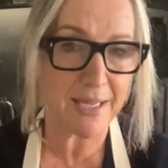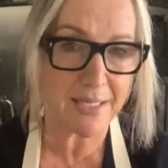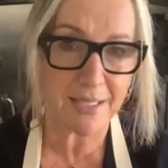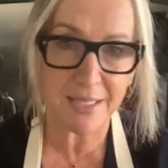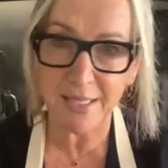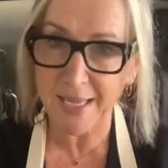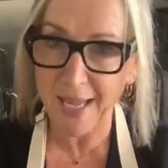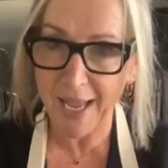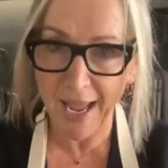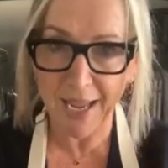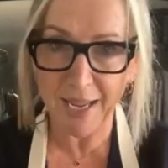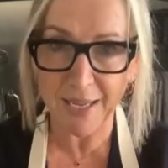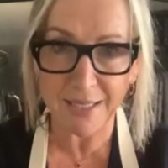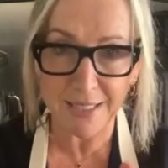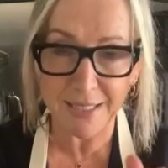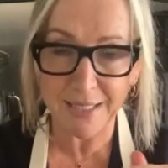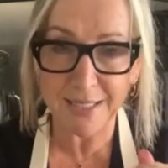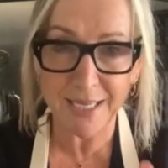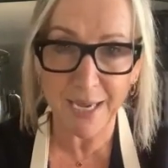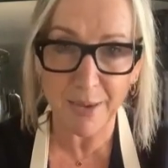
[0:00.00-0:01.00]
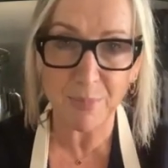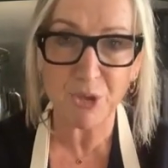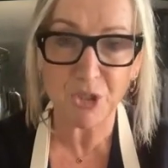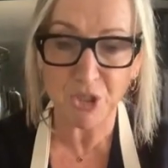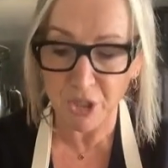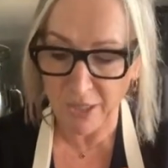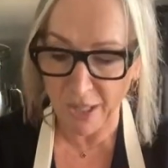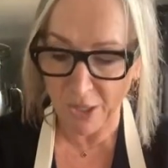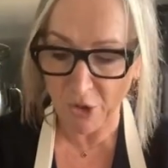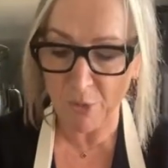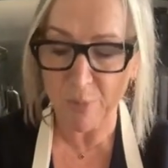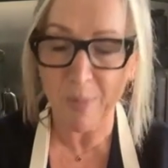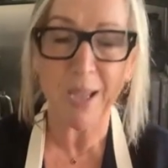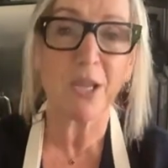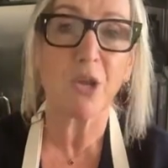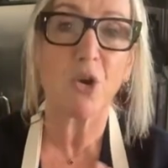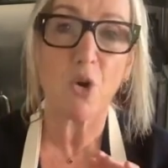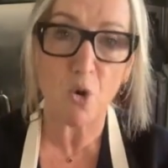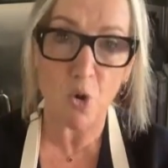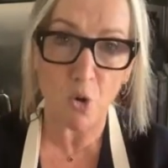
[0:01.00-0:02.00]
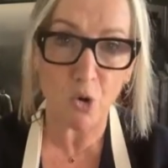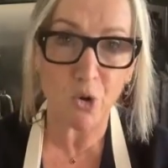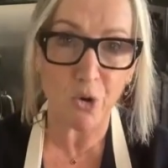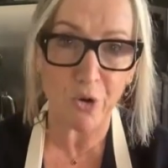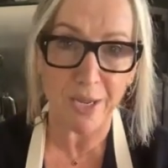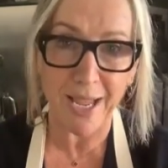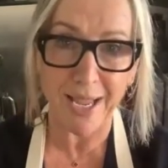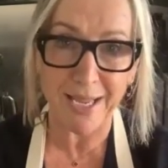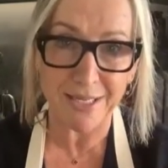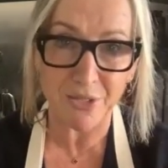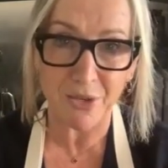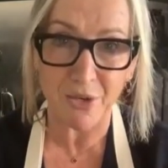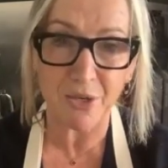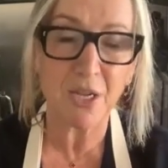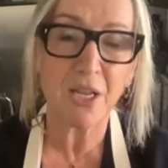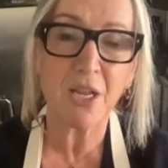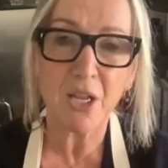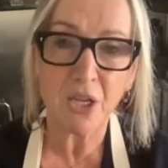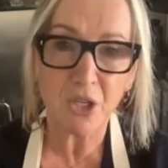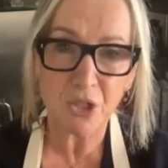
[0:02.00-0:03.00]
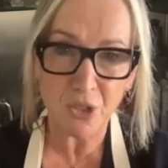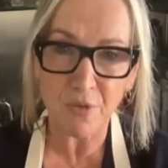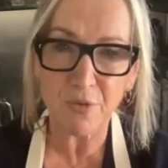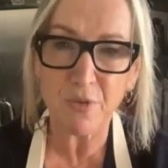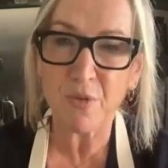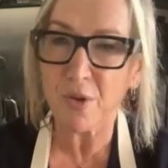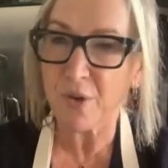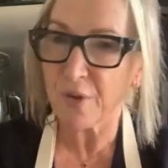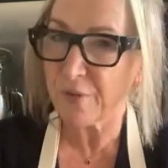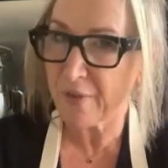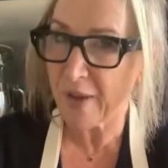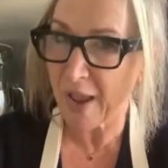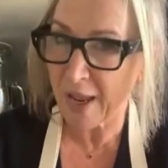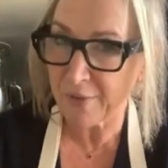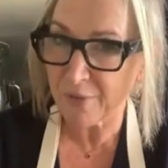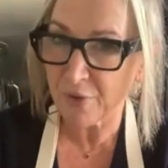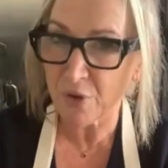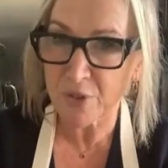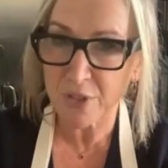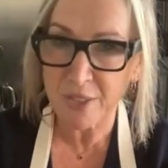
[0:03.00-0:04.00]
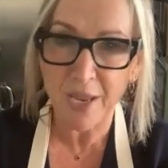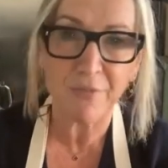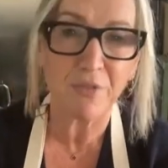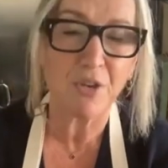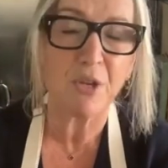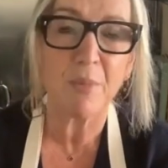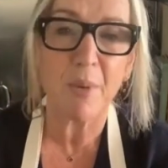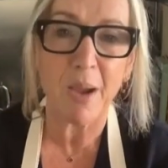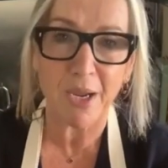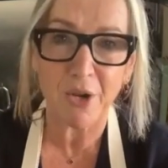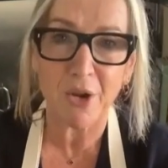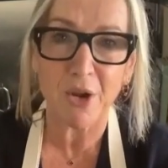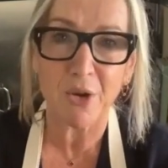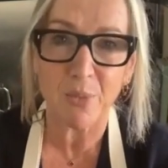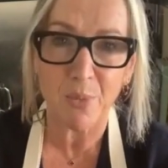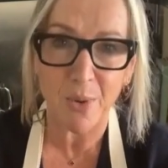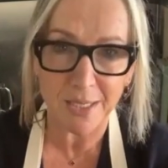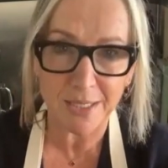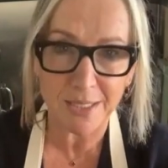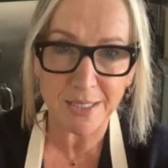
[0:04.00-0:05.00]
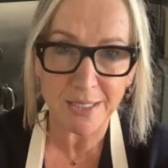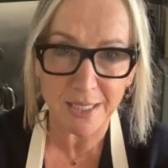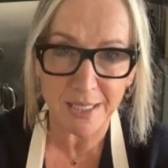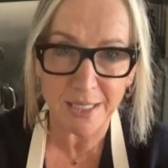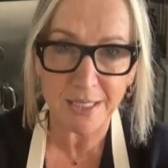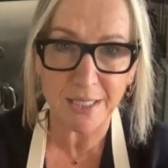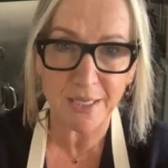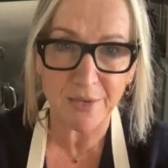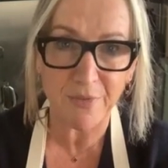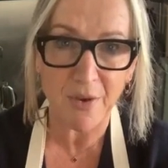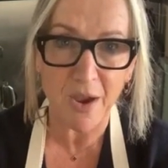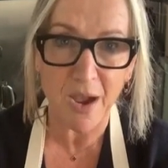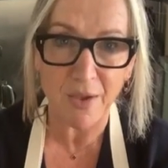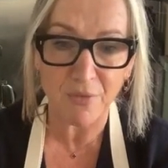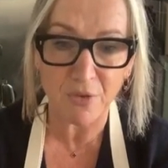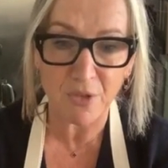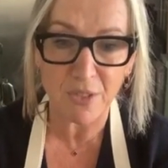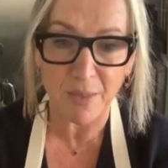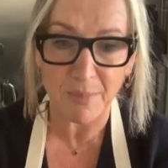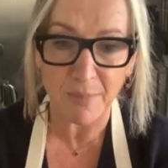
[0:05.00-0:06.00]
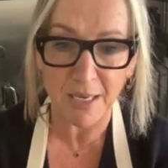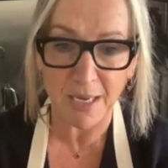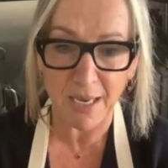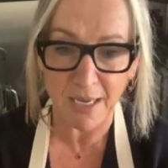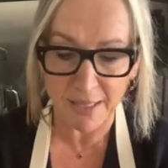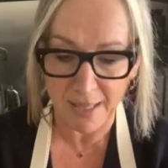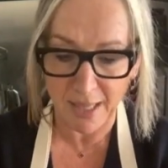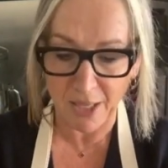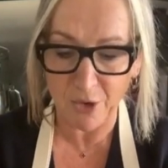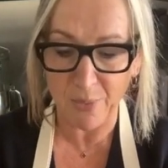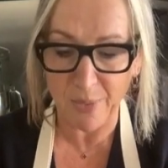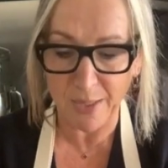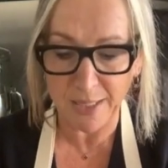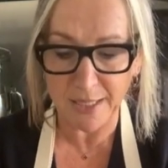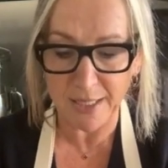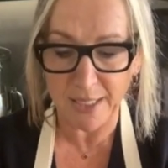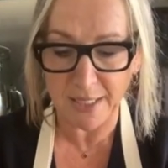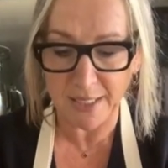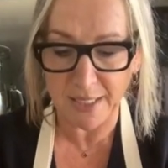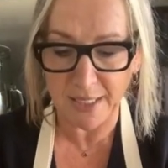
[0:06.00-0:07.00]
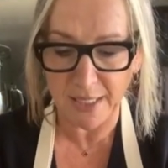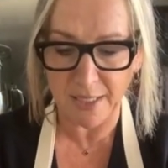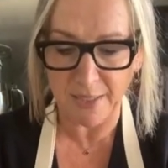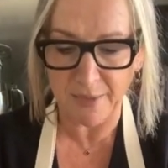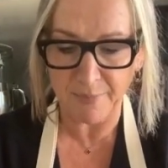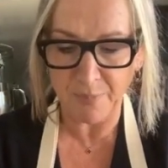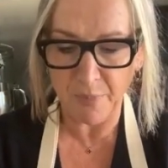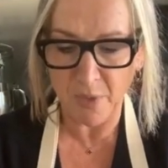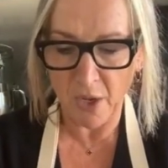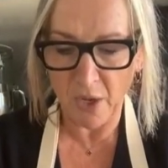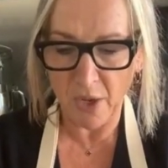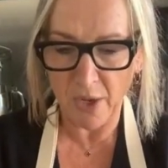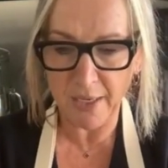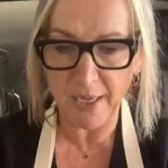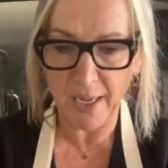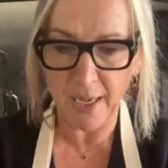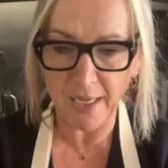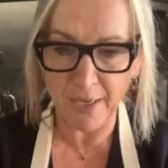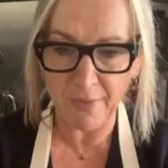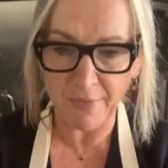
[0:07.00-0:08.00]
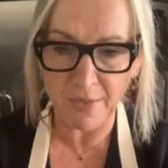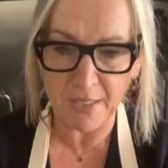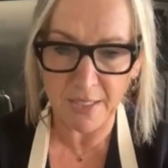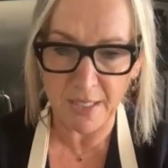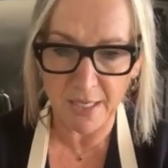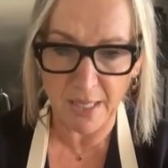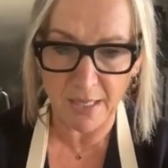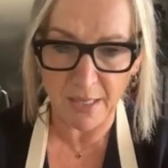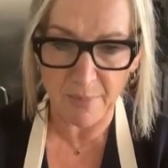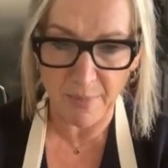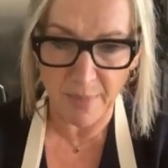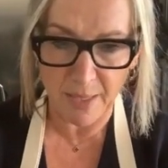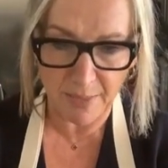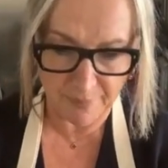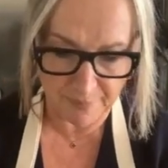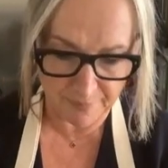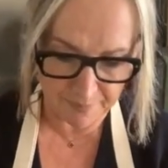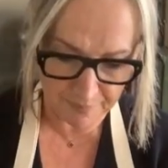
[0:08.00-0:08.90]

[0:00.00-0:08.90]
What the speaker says: It's the temperature that you make all your cakes on. So if you've got a fan forced oven, you might go to 165 or something like that, or 160. Okay, give this another minute.